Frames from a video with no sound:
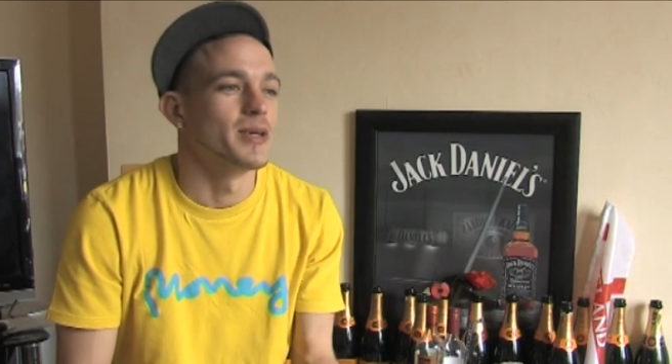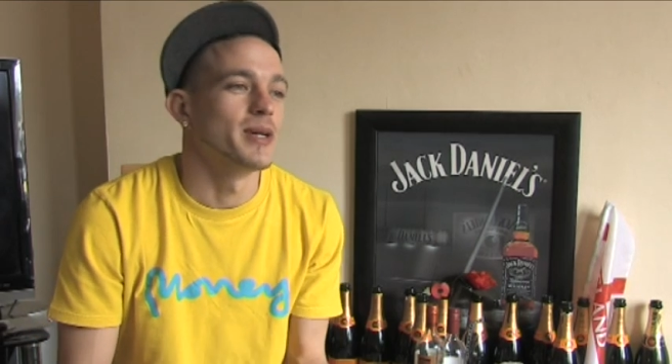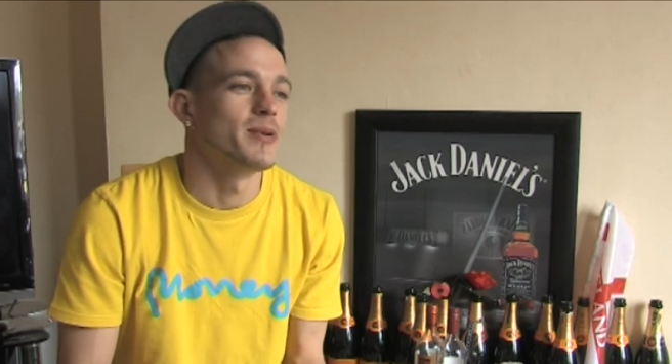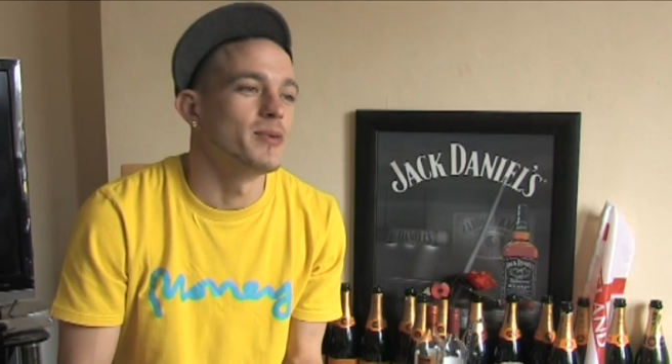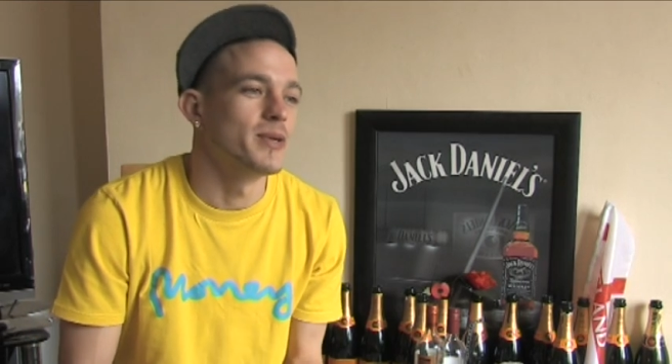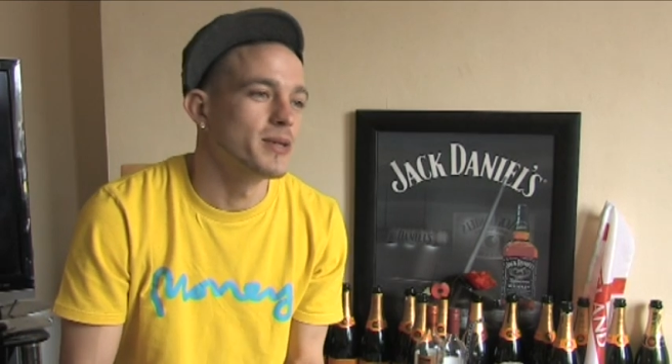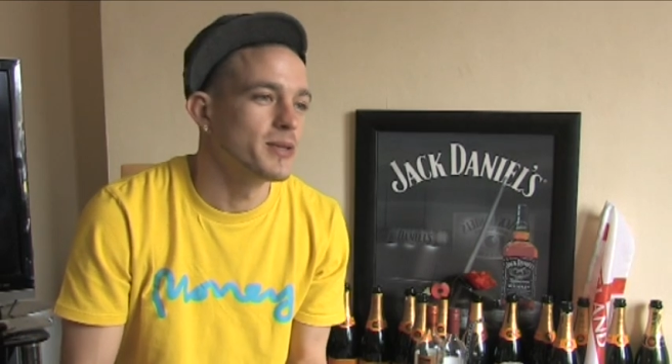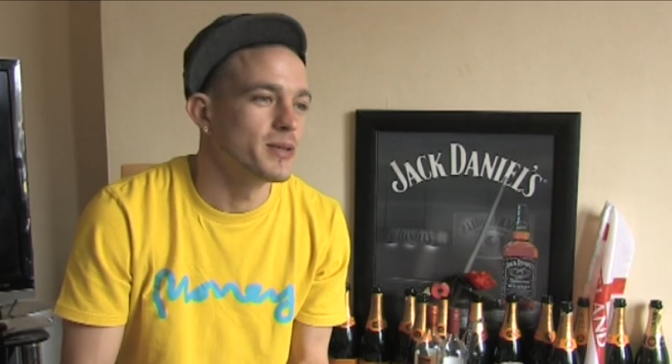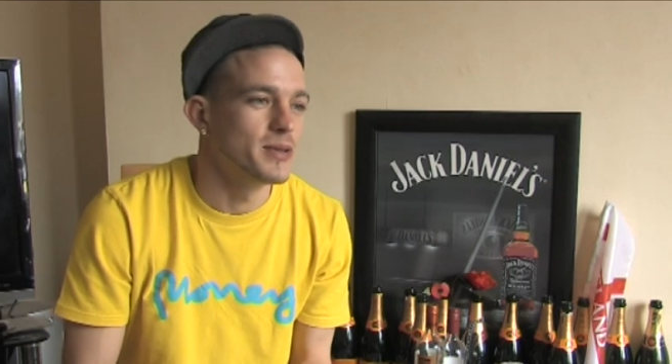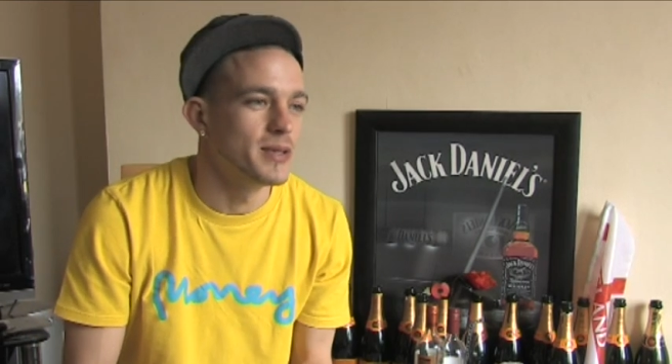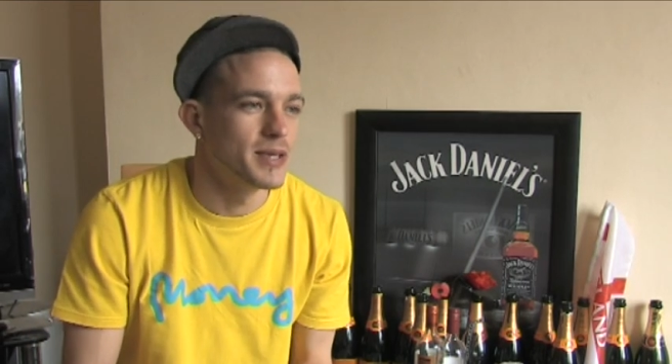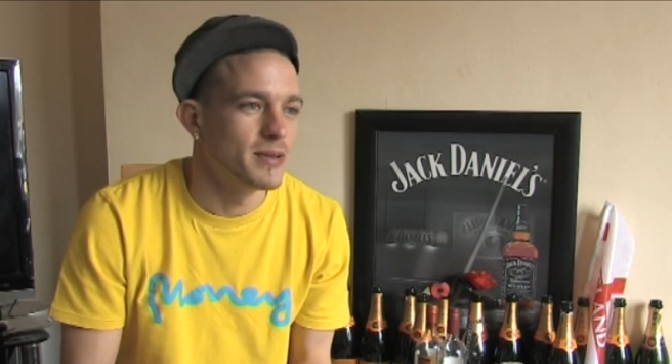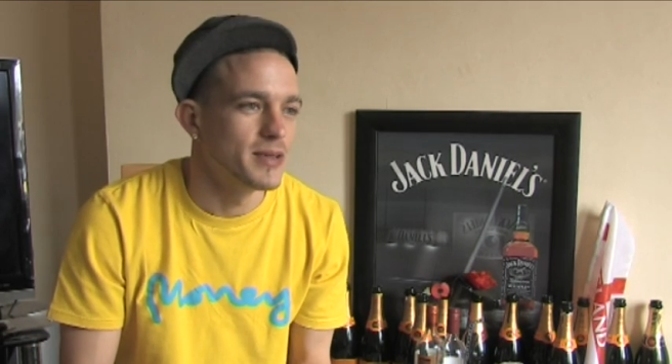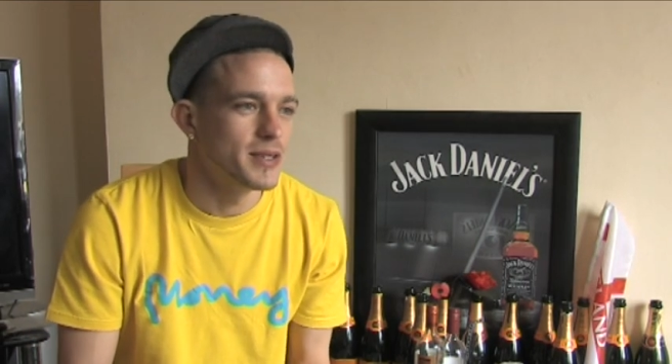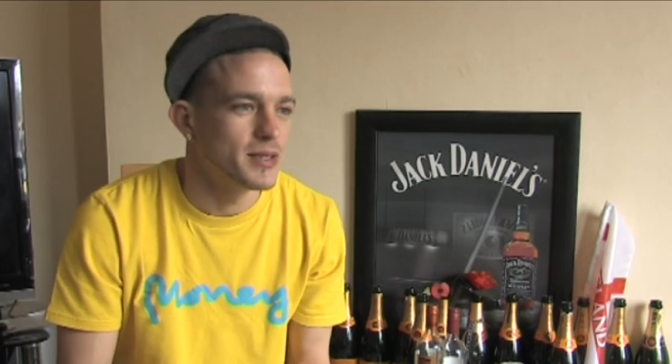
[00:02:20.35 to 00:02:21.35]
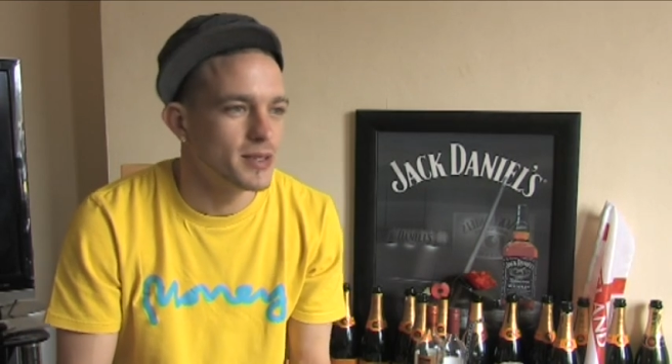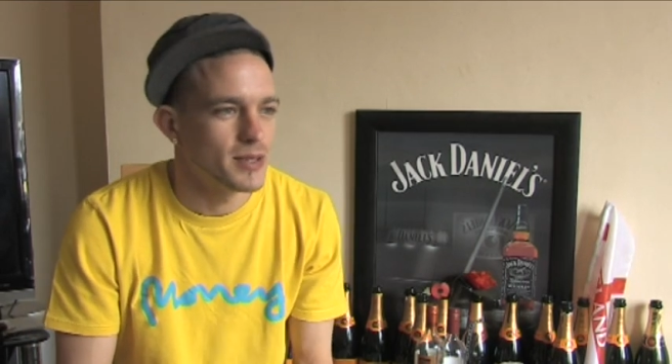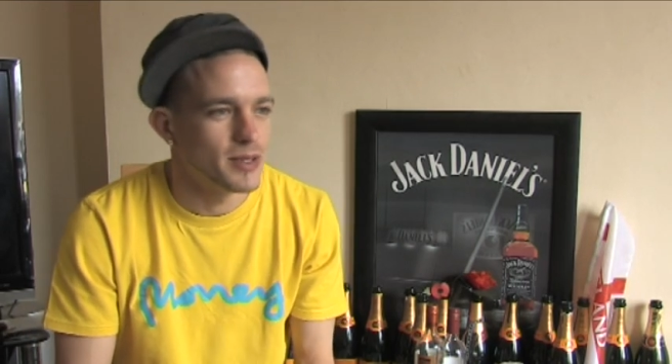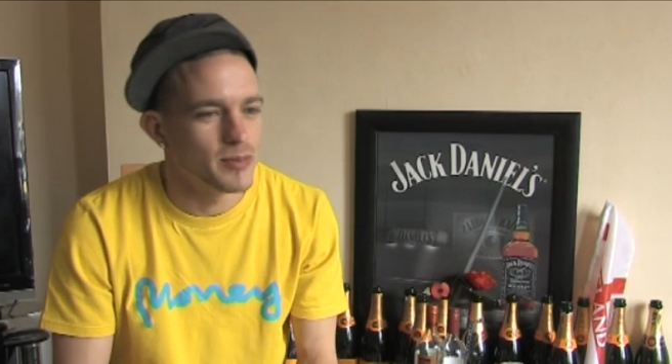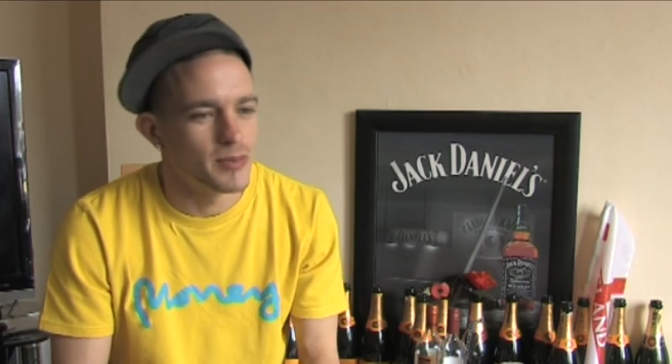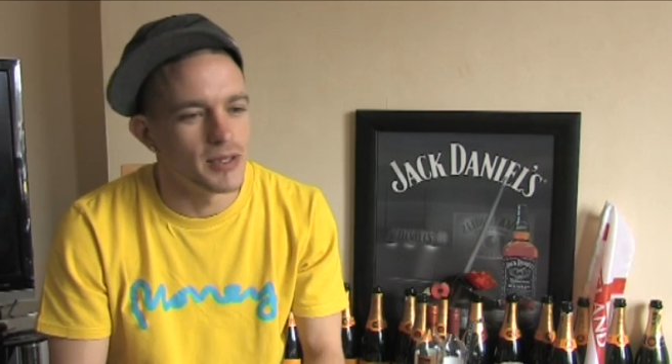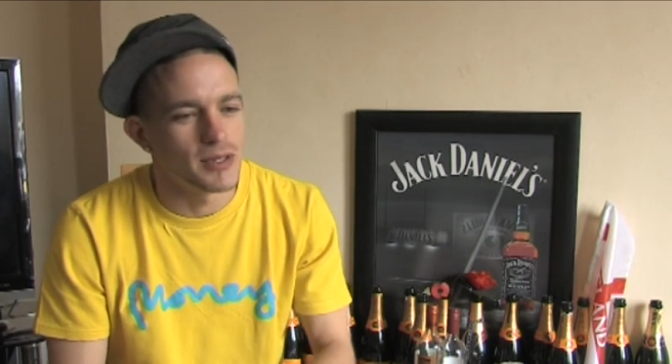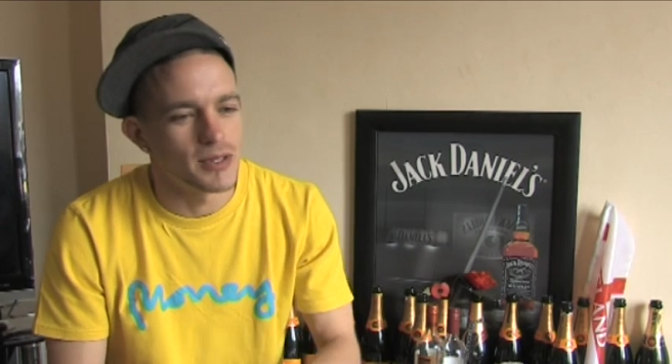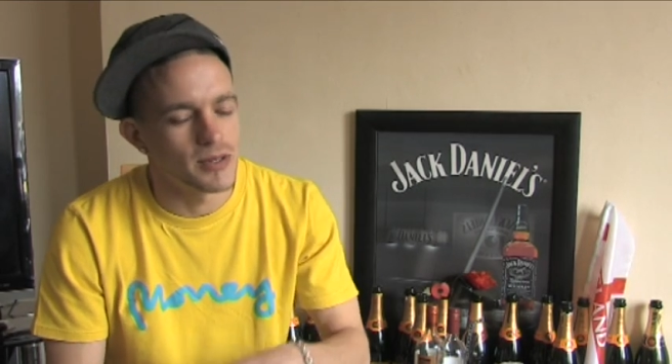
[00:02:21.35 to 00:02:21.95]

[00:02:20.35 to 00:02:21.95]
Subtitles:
what they want to do anyway, do you know what I mean?